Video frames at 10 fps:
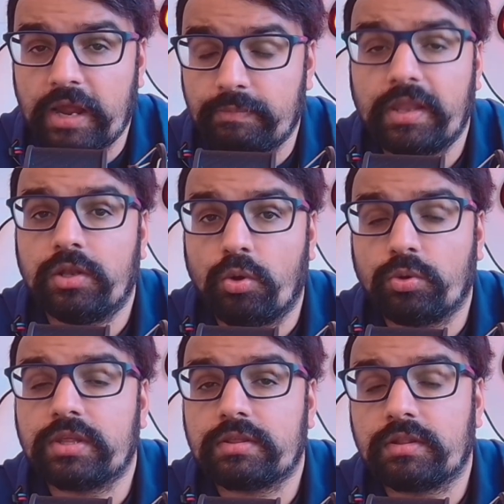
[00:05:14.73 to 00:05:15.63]
They
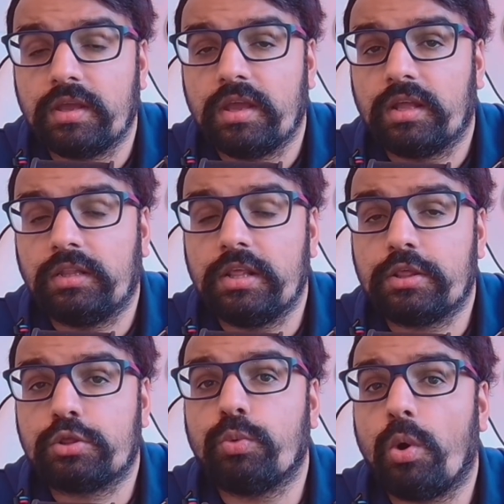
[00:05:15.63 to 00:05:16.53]
noticed the
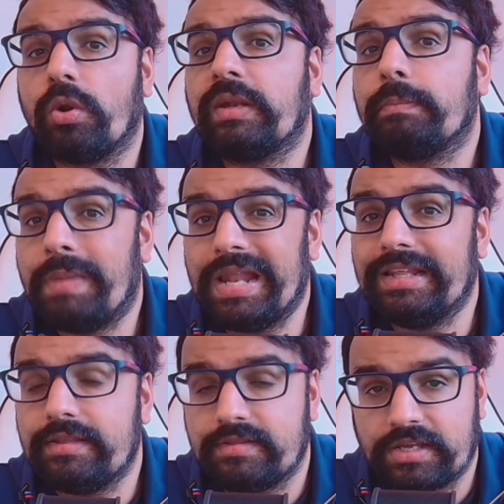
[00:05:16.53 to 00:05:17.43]
swollen
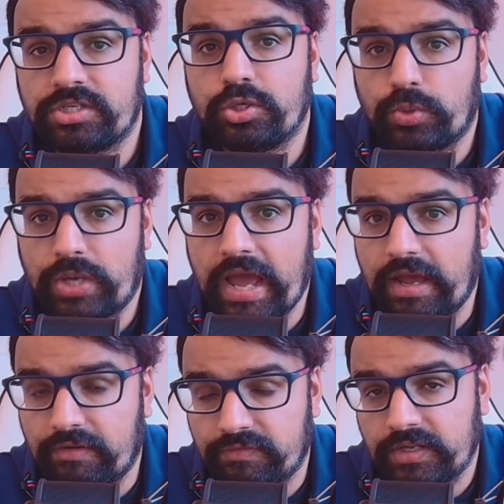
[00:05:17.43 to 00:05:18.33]
bellies that she would
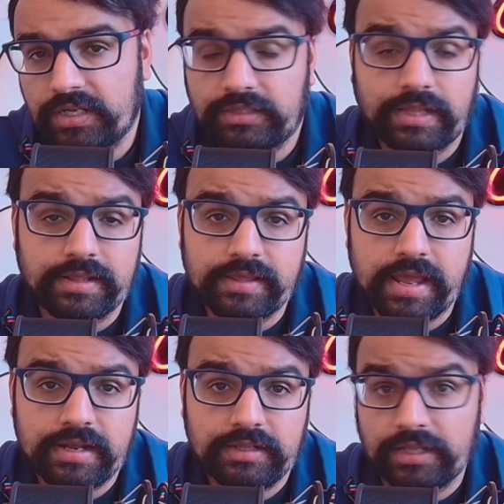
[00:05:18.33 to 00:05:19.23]
have. They
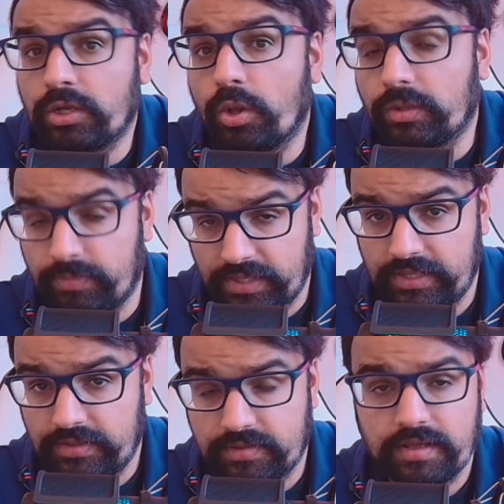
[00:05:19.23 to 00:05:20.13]
told the
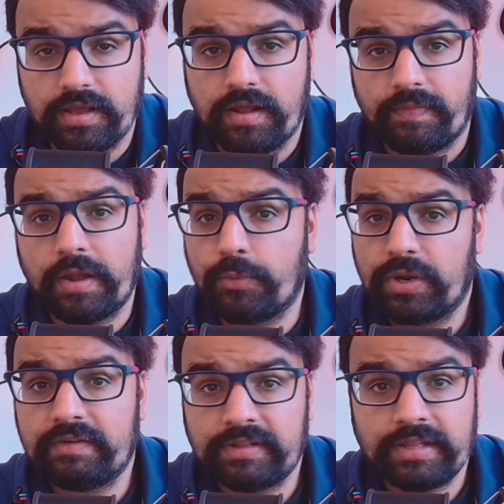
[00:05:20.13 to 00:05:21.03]
police that
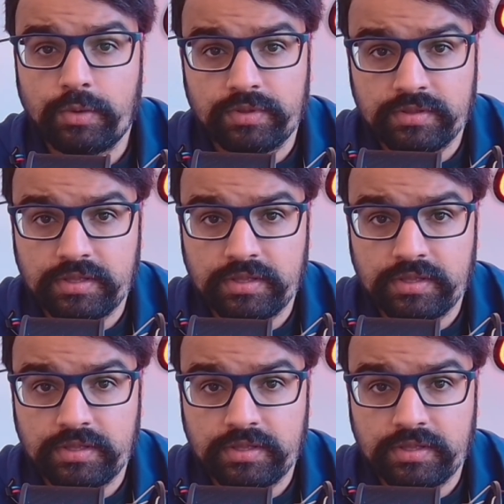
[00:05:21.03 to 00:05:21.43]
whenever they would see